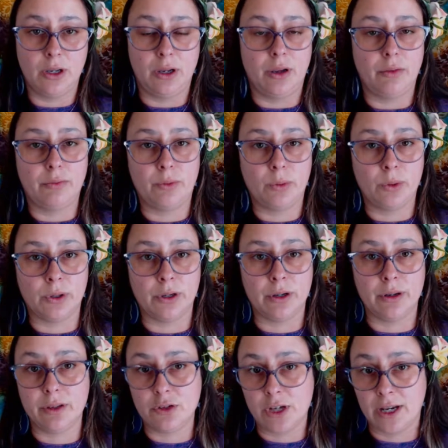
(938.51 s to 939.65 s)
for the
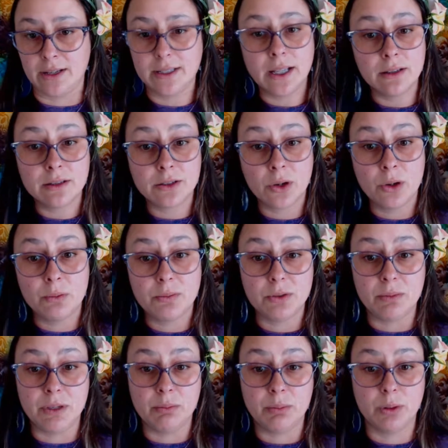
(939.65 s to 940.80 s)
giant telescope to be
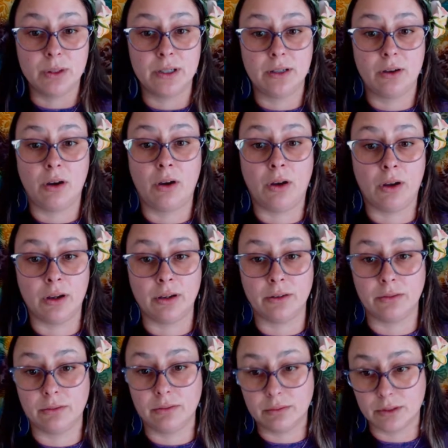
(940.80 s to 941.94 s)
put on
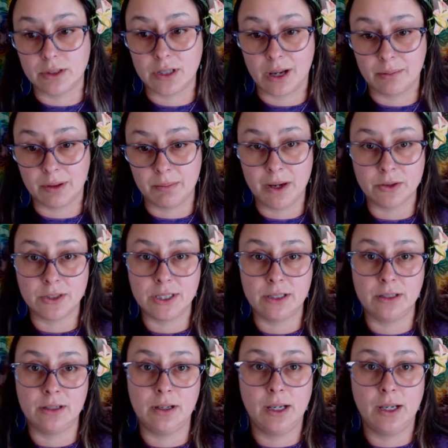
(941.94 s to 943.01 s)
the top of the mountain,